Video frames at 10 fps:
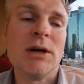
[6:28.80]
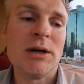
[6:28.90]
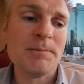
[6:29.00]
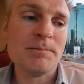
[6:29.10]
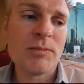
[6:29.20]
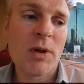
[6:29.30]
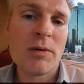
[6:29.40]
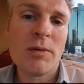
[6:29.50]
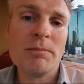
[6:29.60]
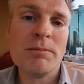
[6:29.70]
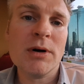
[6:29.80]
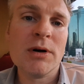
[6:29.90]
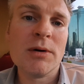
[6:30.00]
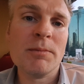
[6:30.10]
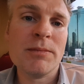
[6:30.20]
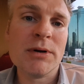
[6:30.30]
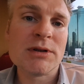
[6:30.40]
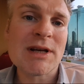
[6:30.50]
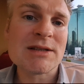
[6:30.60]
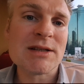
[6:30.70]
um, but,
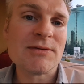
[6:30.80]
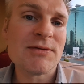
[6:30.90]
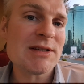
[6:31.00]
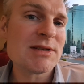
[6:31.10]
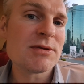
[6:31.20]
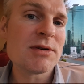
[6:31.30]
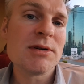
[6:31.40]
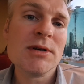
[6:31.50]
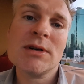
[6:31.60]
but as an investor,